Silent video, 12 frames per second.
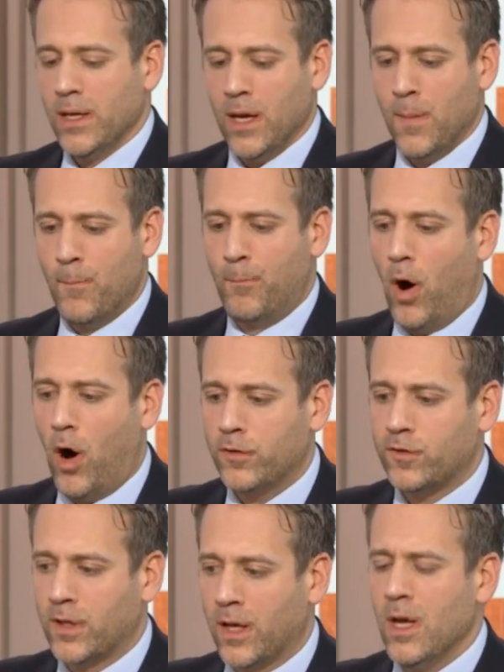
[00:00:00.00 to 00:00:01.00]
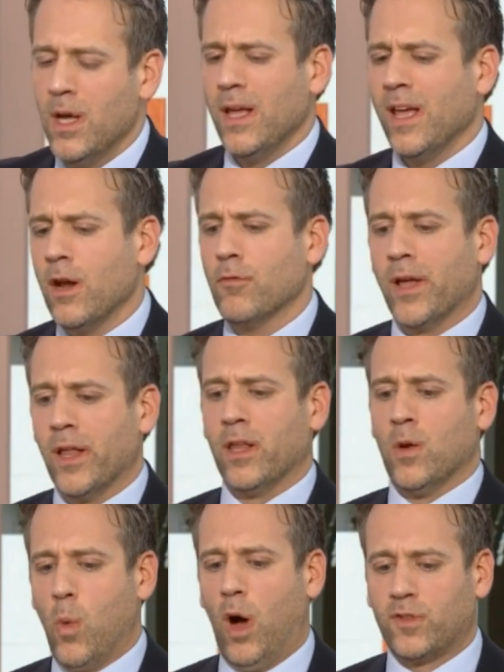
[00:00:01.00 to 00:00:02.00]
In Boston, it
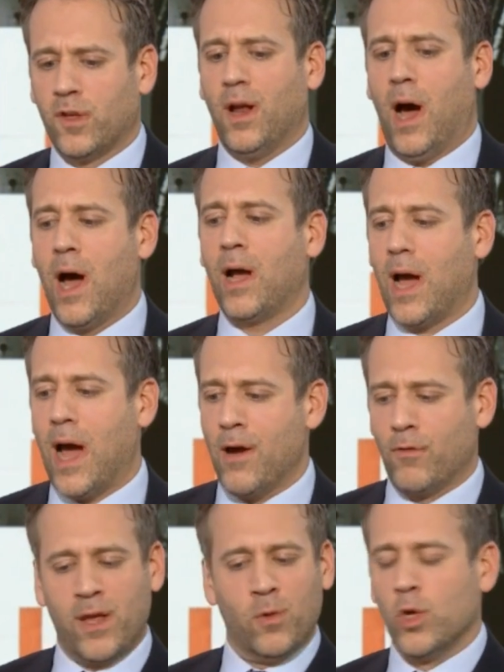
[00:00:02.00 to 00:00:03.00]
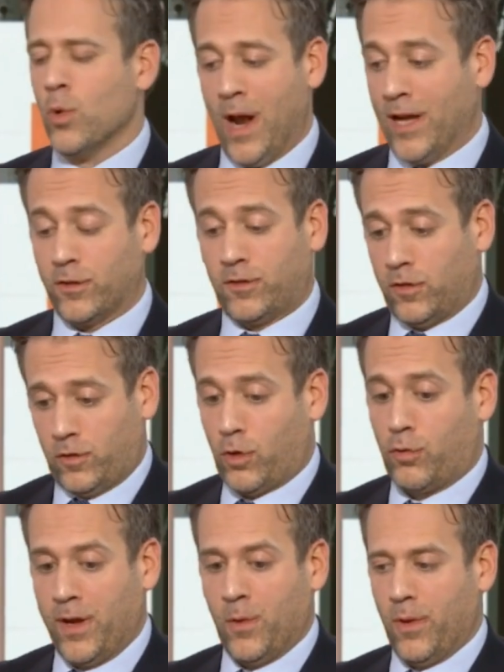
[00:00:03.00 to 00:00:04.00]
really wasn't on Kyrie. You and I just
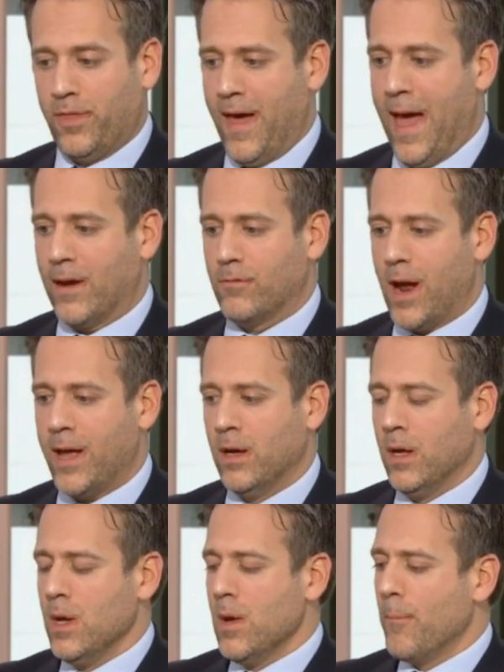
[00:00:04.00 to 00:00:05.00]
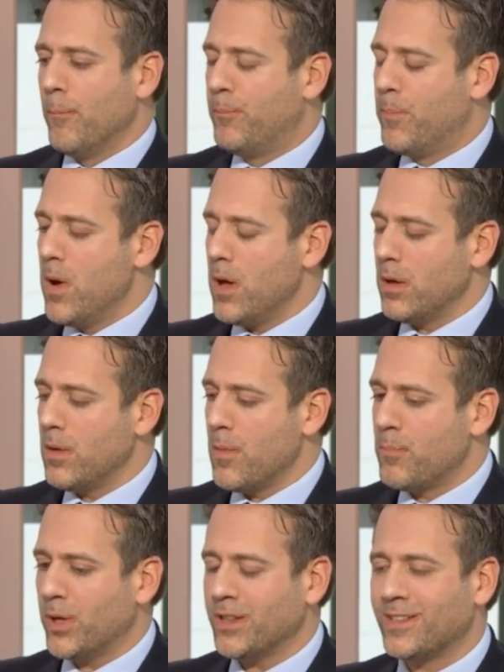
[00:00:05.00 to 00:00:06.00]
disagree with that, right? Yeah.
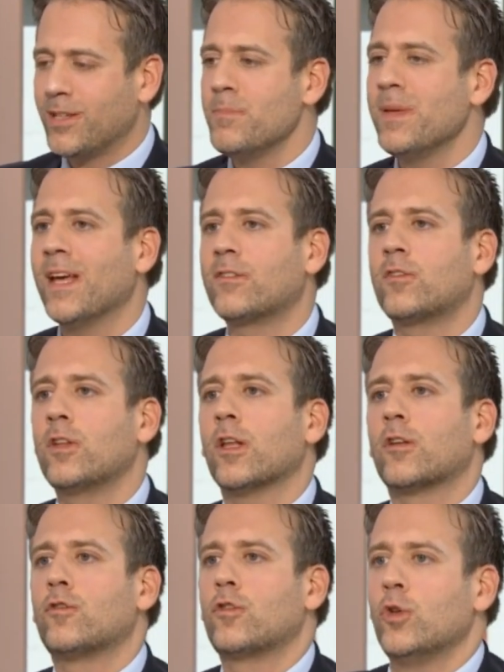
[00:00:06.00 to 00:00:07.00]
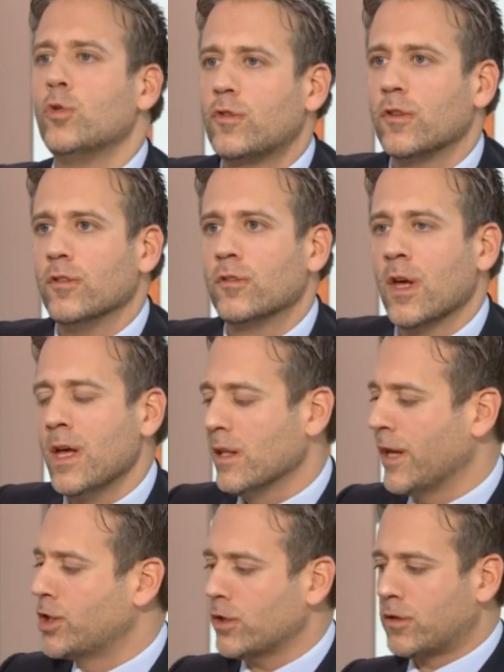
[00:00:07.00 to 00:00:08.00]
But to me, it's still excuses.
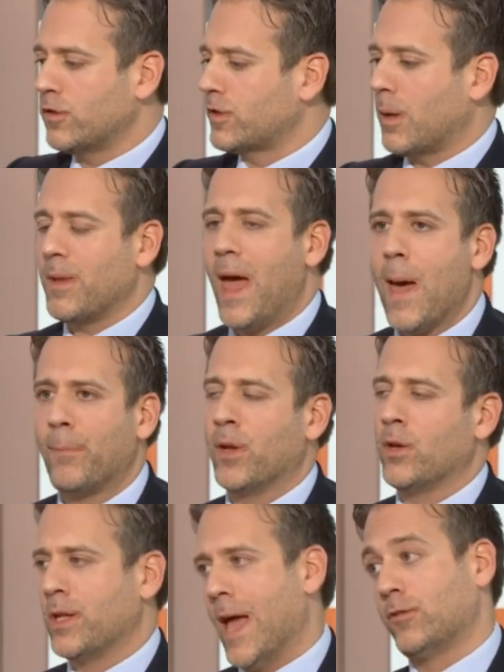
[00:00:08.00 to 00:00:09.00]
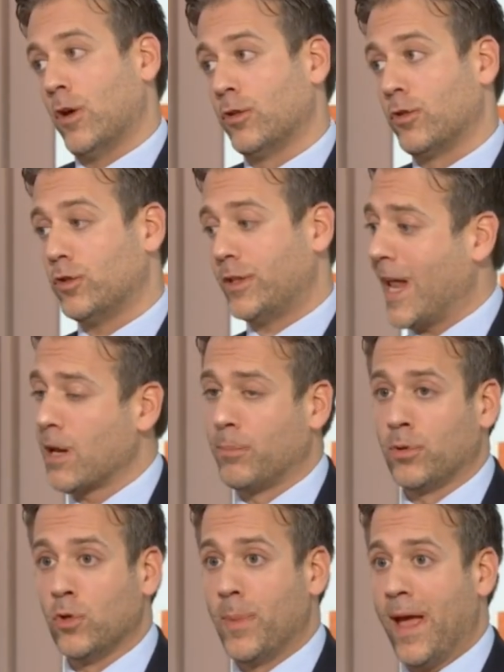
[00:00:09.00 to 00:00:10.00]
Like, just because something happened, yeah, it's
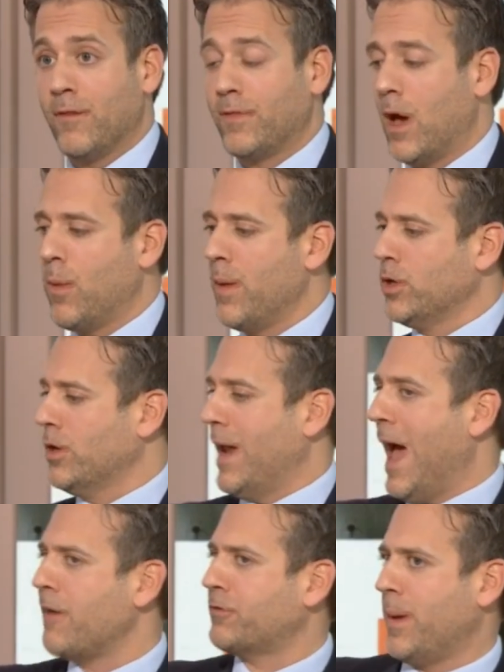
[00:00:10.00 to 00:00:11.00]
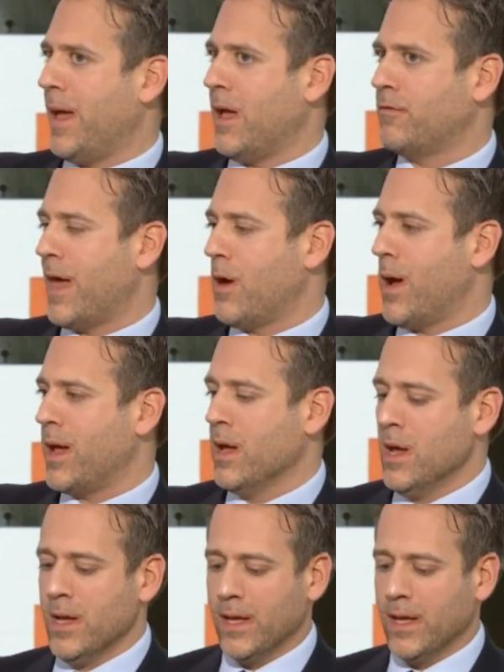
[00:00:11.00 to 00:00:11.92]
understandable you behave that way, but you didn't have to behave that way.